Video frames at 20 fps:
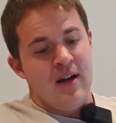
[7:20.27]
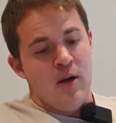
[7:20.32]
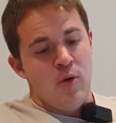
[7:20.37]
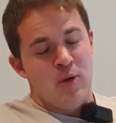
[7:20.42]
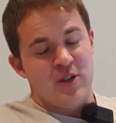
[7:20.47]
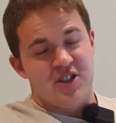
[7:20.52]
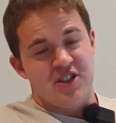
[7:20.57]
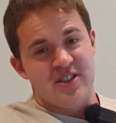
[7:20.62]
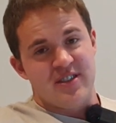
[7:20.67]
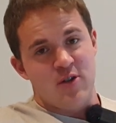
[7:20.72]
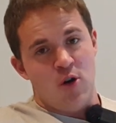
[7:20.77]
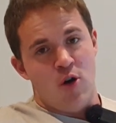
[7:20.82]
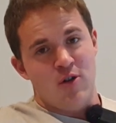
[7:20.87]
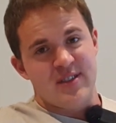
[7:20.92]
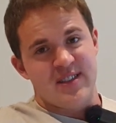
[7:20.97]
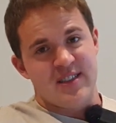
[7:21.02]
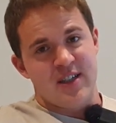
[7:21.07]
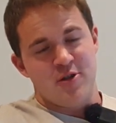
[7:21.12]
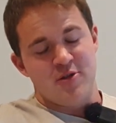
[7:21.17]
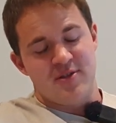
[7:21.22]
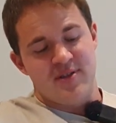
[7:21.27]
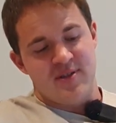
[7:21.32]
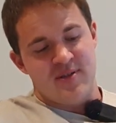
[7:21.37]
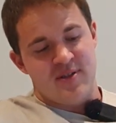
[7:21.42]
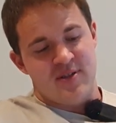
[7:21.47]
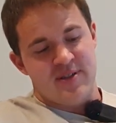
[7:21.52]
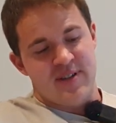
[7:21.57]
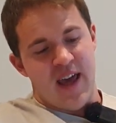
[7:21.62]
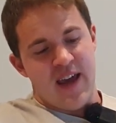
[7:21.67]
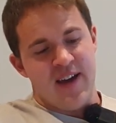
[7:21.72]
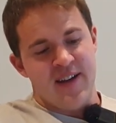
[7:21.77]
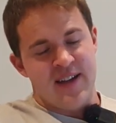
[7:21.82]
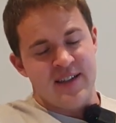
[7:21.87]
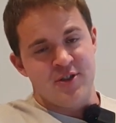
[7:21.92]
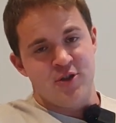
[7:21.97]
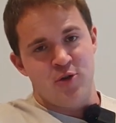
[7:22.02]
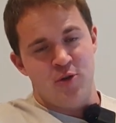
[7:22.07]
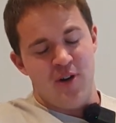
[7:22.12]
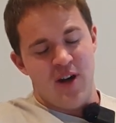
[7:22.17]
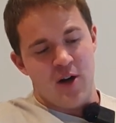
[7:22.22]
which is also taken
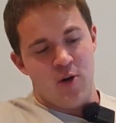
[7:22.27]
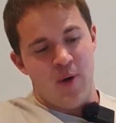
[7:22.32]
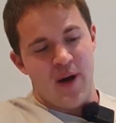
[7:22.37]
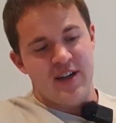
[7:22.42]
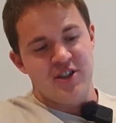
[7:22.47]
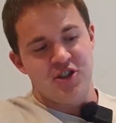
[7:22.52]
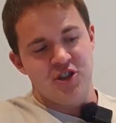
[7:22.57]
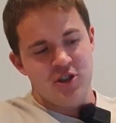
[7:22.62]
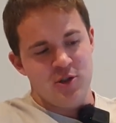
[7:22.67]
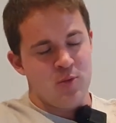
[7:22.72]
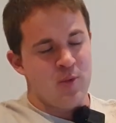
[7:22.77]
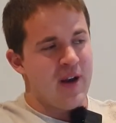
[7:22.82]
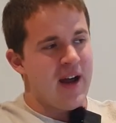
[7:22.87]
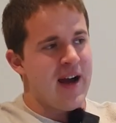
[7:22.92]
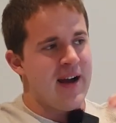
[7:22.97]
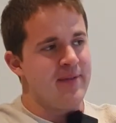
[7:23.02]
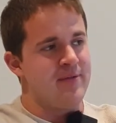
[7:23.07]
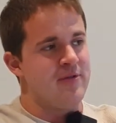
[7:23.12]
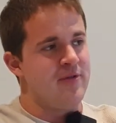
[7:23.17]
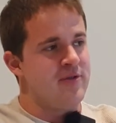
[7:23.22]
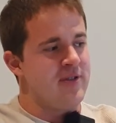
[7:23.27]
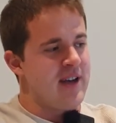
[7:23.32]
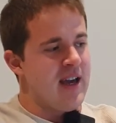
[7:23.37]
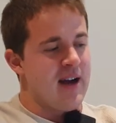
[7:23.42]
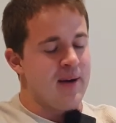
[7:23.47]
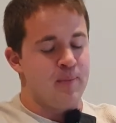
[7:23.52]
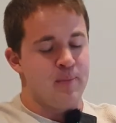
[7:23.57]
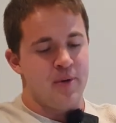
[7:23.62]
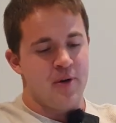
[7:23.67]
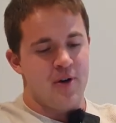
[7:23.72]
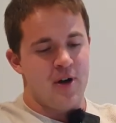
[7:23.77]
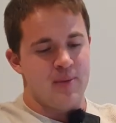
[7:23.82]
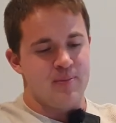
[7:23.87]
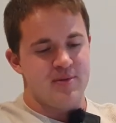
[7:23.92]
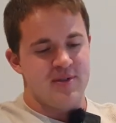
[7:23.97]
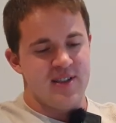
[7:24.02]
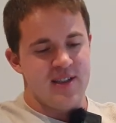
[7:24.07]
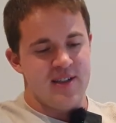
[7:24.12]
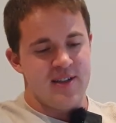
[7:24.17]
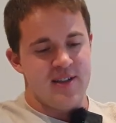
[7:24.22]
into the equation when I've put
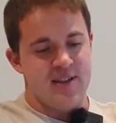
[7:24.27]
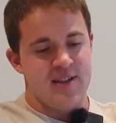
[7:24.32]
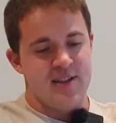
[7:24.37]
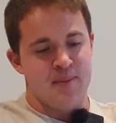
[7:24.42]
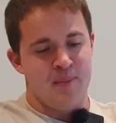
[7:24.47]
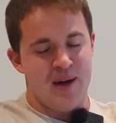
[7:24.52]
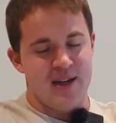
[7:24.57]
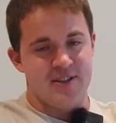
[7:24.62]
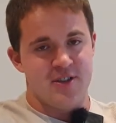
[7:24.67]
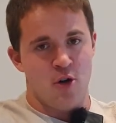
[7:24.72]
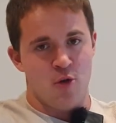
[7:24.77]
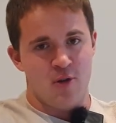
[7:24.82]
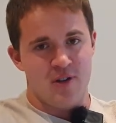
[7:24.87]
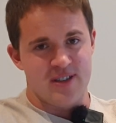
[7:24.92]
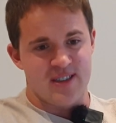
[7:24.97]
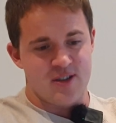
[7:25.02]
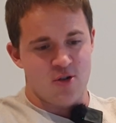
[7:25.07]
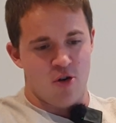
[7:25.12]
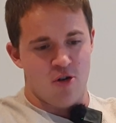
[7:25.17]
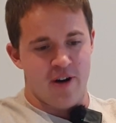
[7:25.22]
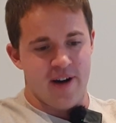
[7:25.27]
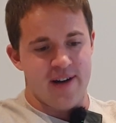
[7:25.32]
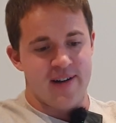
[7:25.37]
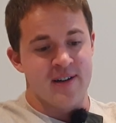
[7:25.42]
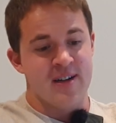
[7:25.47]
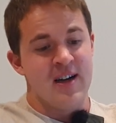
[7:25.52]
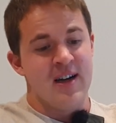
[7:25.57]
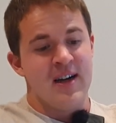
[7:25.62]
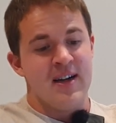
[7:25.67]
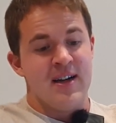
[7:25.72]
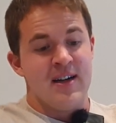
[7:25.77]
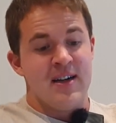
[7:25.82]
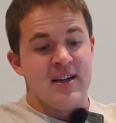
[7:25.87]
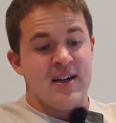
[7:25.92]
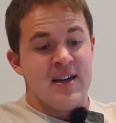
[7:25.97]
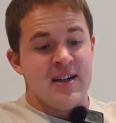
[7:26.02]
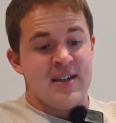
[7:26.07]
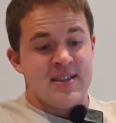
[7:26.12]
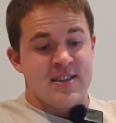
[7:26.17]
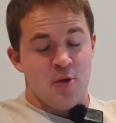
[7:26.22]
up my total score here.
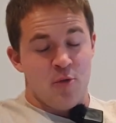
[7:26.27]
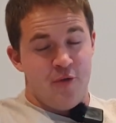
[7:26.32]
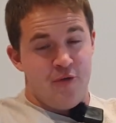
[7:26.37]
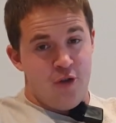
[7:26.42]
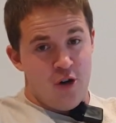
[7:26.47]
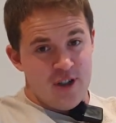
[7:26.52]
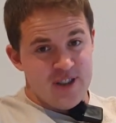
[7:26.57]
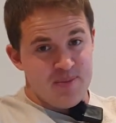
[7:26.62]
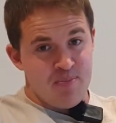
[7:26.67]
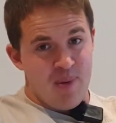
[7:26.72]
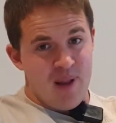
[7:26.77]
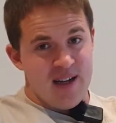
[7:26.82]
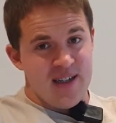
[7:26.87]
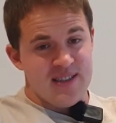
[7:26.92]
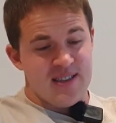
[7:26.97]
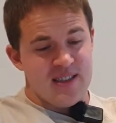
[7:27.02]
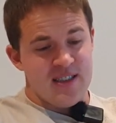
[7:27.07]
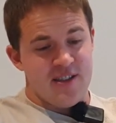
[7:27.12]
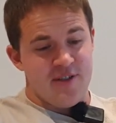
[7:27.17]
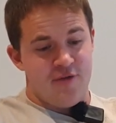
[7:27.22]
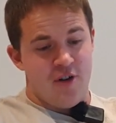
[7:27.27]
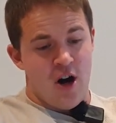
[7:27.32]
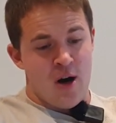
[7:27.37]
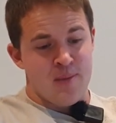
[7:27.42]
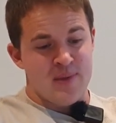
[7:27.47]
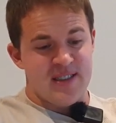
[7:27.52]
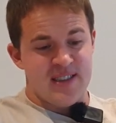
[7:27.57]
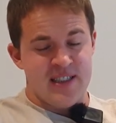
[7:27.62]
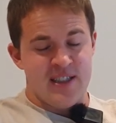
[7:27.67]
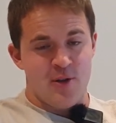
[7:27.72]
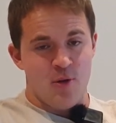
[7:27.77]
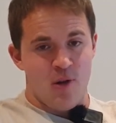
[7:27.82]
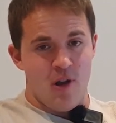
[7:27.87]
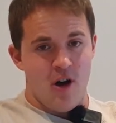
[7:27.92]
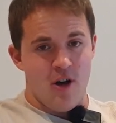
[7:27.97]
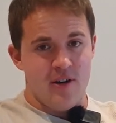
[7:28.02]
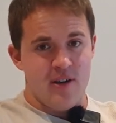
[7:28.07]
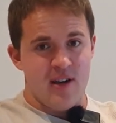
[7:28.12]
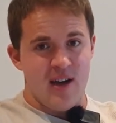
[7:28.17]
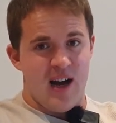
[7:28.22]
So first place in the farmers into
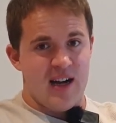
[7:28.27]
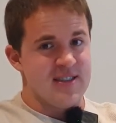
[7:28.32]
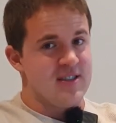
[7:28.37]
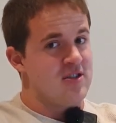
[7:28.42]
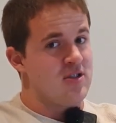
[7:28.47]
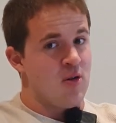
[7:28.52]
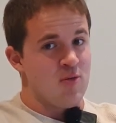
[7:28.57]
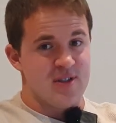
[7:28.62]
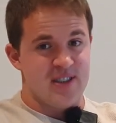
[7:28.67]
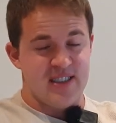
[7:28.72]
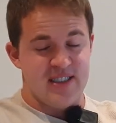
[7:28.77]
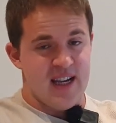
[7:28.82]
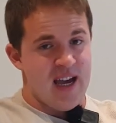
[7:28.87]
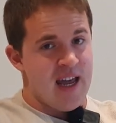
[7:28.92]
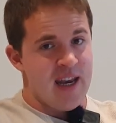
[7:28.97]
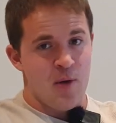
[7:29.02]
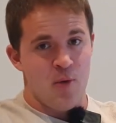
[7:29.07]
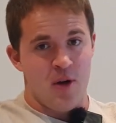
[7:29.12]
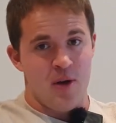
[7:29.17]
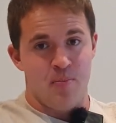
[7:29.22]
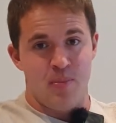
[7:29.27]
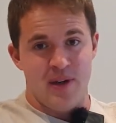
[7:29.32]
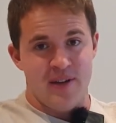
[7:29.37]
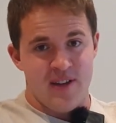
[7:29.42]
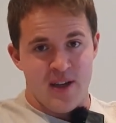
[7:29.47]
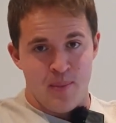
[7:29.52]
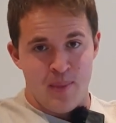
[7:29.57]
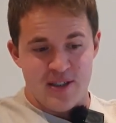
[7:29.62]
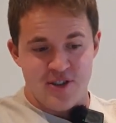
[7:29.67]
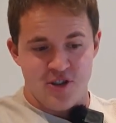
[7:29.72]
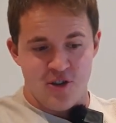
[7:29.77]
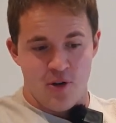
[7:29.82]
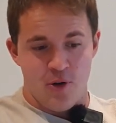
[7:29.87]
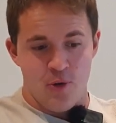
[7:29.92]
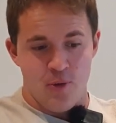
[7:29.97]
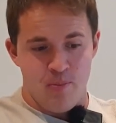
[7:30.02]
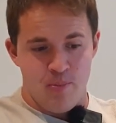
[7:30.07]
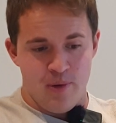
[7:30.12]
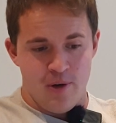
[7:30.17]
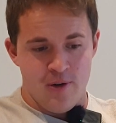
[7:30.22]
log, I don't see anyone beating Mitchell
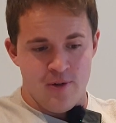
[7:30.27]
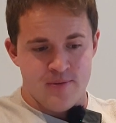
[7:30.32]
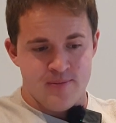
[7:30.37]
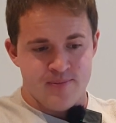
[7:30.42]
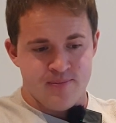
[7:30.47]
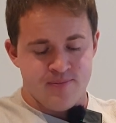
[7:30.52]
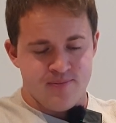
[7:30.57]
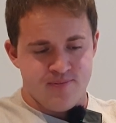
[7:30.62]
Hooper.